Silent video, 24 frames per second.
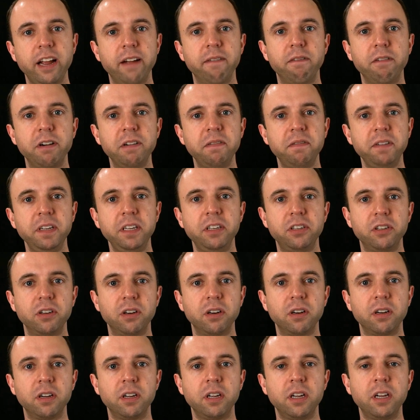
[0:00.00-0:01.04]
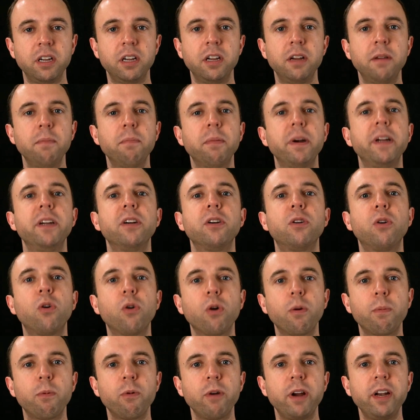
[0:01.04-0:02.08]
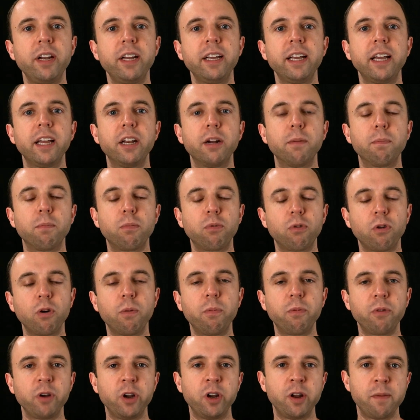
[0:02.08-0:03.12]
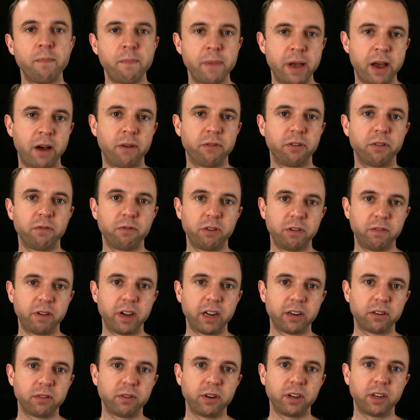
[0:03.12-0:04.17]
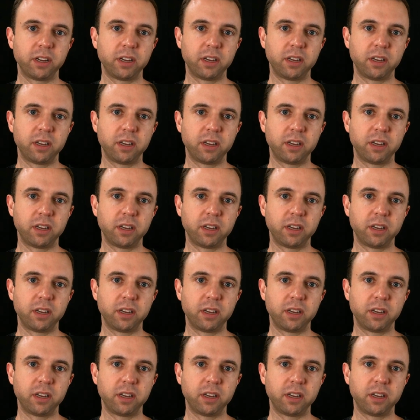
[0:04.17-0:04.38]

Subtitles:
every feature by incorporating an appropriate amount of refactoring.